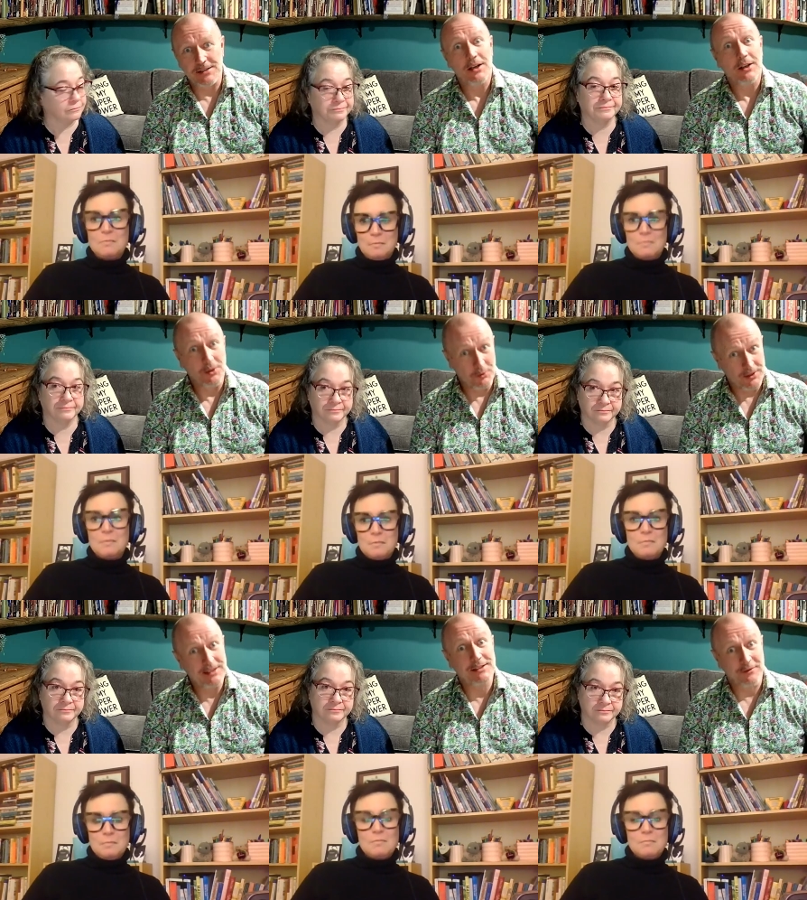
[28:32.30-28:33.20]
Speaker 1: mm You would
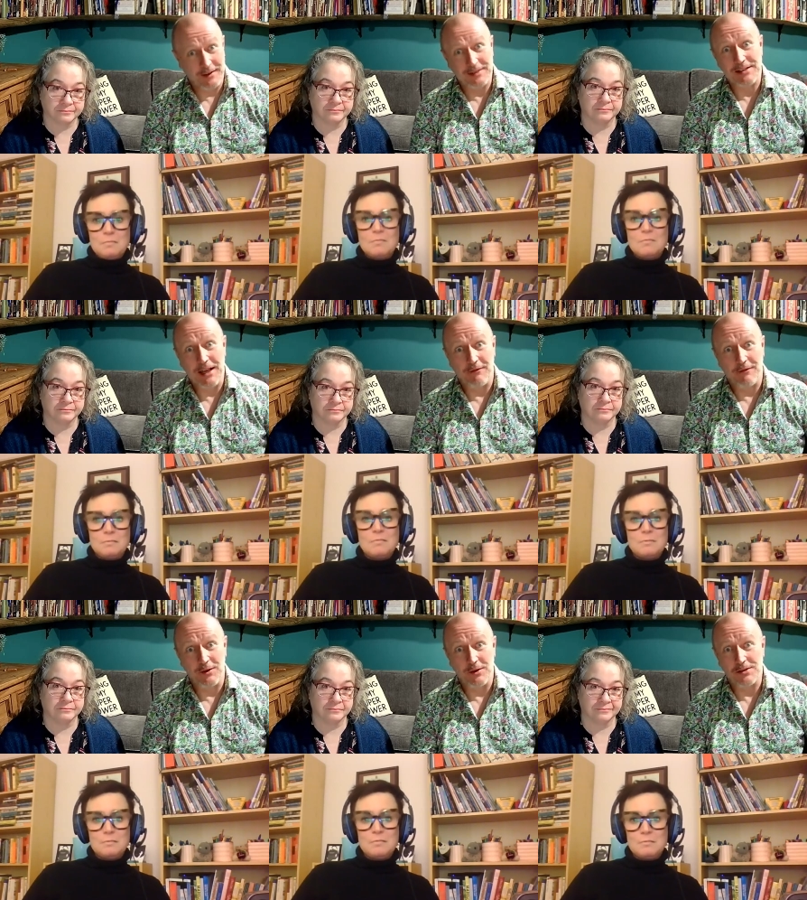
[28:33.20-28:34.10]
need to fix that
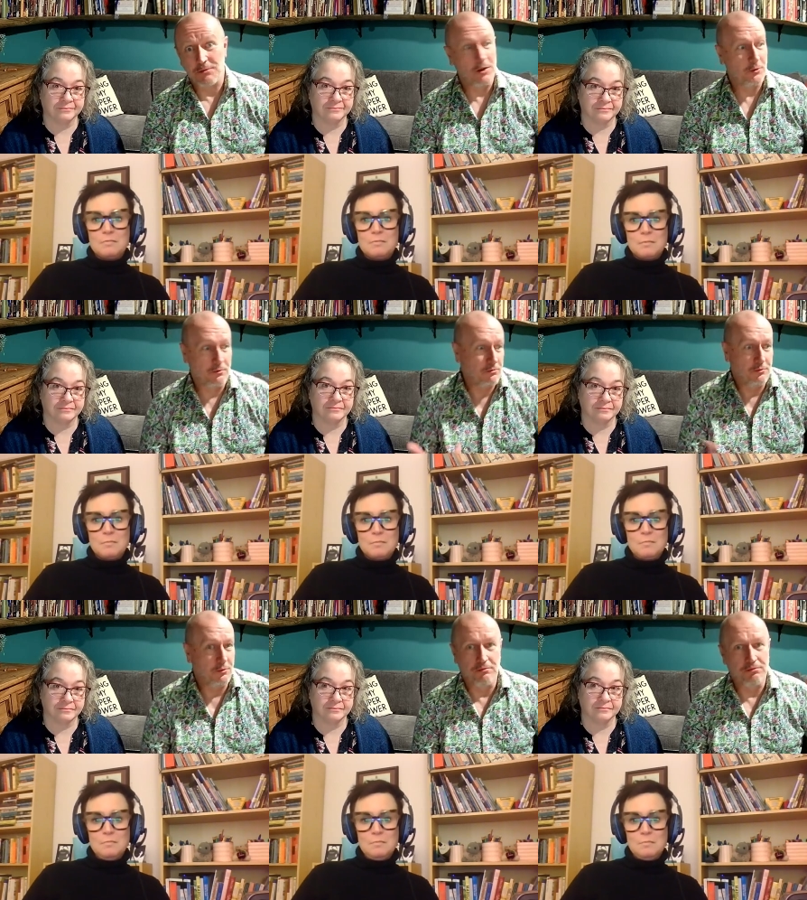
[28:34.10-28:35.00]
first. Well,
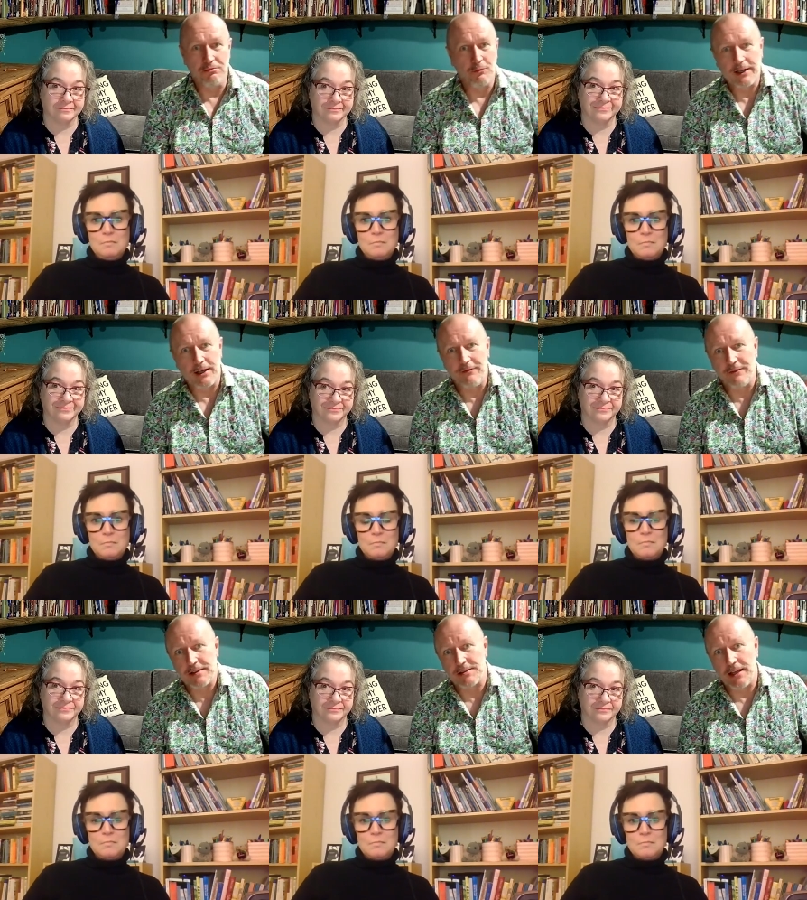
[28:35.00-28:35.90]
mm-hmm. we can't
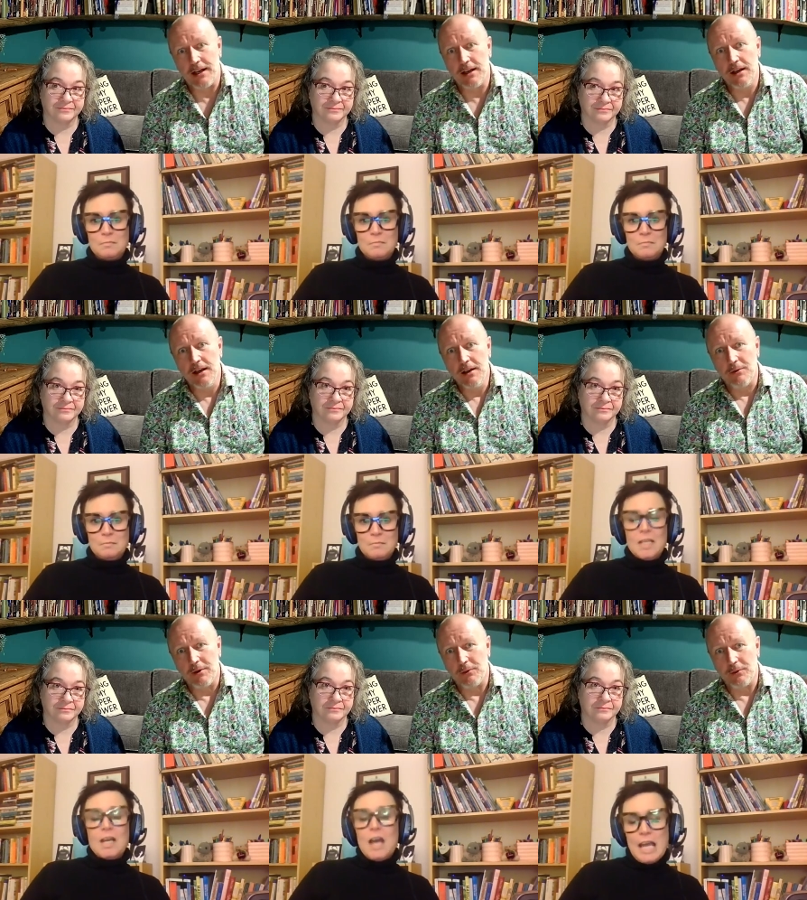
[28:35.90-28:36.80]
fix that.
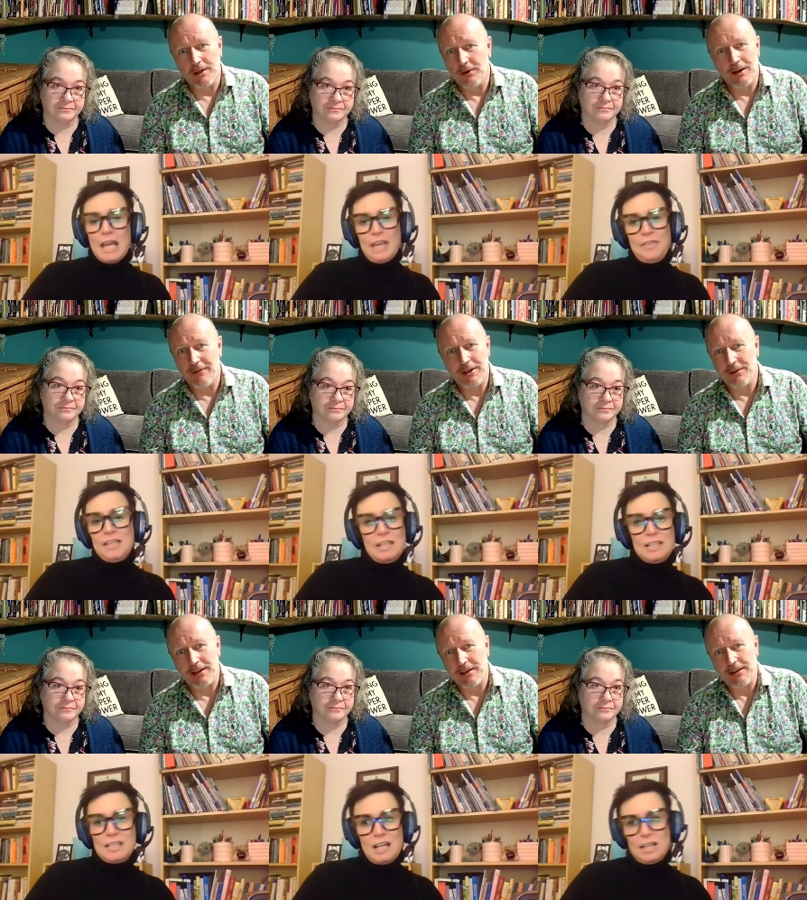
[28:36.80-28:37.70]
We, we don't have
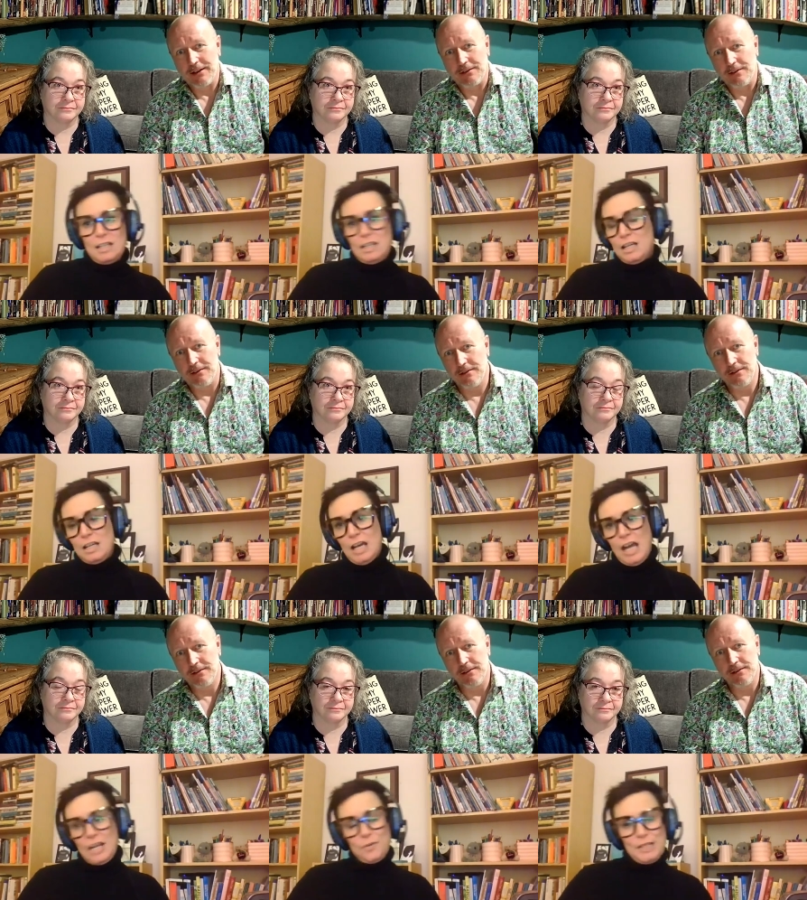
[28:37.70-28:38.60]
anything. a,
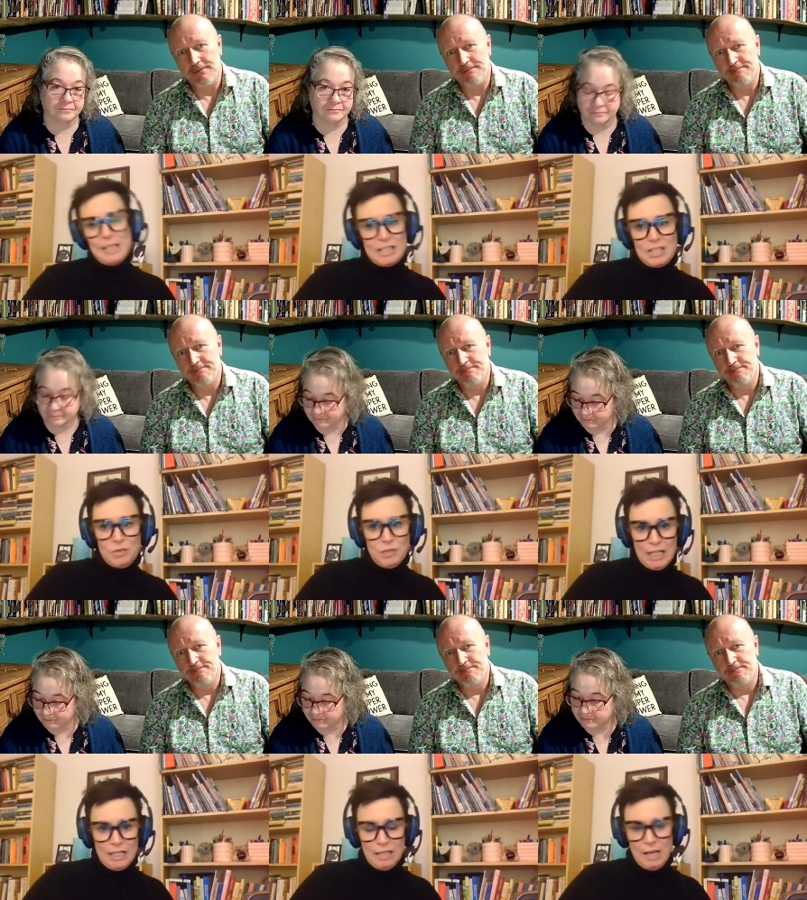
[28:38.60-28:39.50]
Speaker 2: I don't think that's a
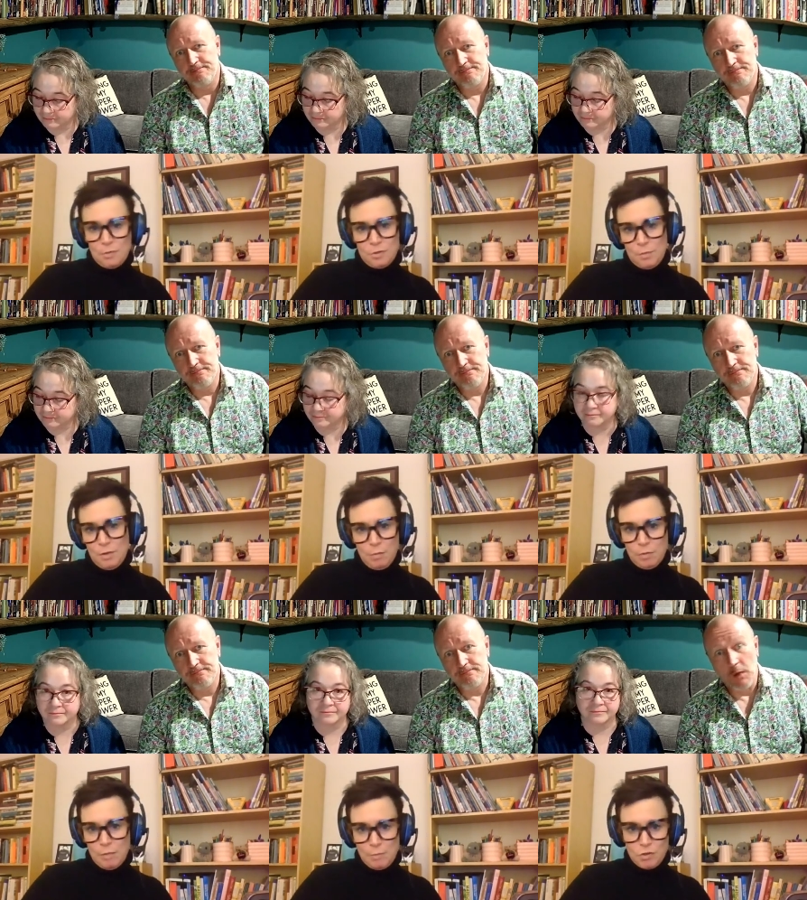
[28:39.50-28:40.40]
Newfoundland and Labrador
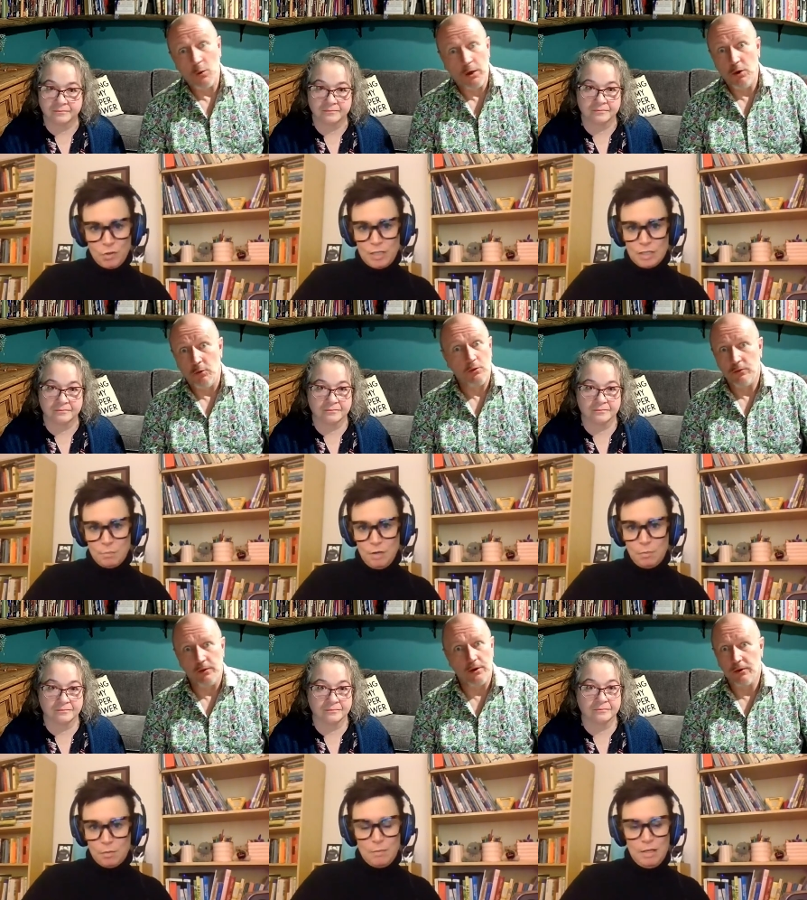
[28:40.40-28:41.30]
problem. I'm sure no, that's a
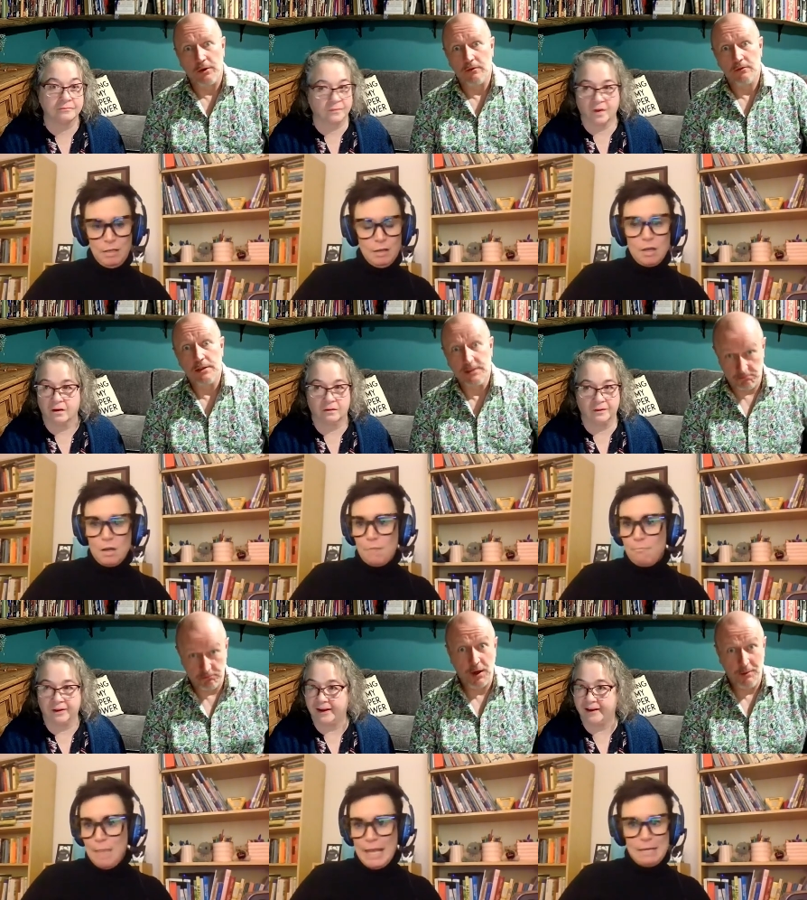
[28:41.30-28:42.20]
problem no, in
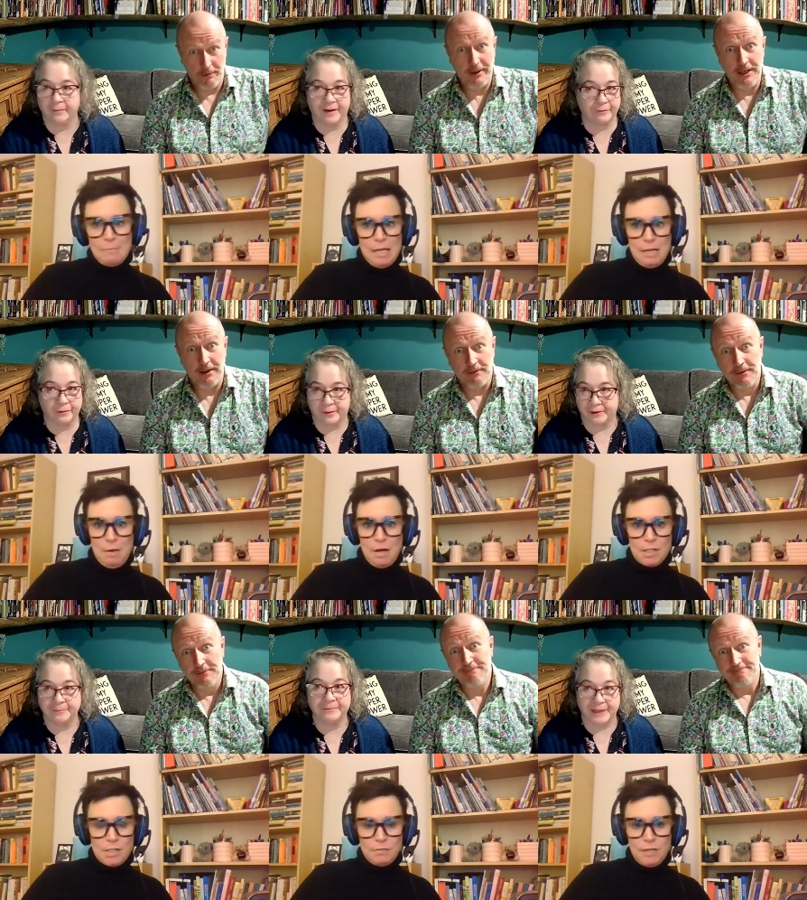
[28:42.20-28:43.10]
many, problem many here.
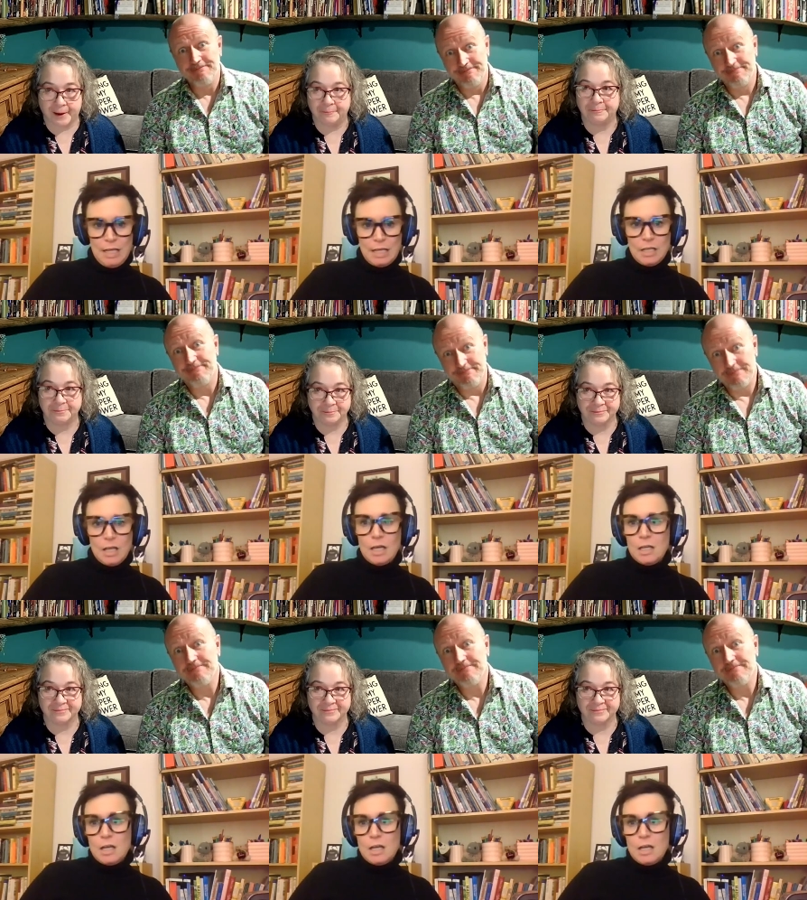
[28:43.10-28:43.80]
parts of Canada